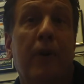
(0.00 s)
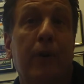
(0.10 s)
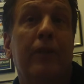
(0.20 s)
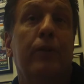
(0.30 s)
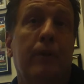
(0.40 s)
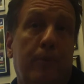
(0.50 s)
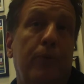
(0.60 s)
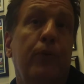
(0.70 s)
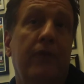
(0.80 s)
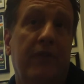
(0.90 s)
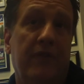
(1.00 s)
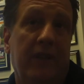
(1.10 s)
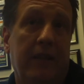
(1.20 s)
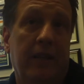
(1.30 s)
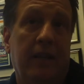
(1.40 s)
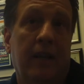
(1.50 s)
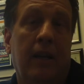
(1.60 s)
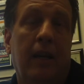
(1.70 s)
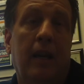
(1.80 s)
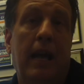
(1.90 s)
voted to approve the fee.
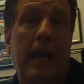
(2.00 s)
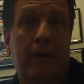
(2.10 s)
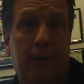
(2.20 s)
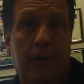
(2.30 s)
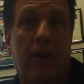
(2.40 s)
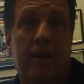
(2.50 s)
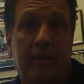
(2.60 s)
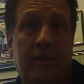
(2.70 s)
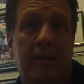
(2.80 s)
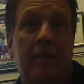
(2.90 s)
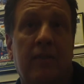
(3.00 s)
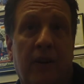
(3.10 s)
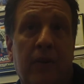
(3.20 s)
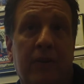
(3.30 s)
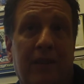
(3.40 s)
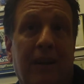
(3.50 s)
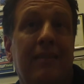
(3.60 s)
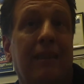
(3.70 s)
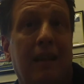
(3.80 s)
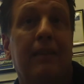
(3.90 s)
And it requires six votes. And I
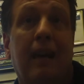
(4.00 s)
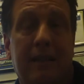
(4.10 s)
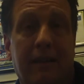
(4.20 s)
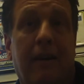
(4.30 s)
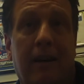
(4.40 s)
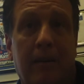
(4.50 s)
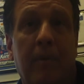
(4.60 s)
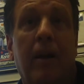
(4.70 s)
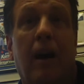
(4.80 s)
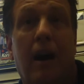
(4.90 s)
said at that time,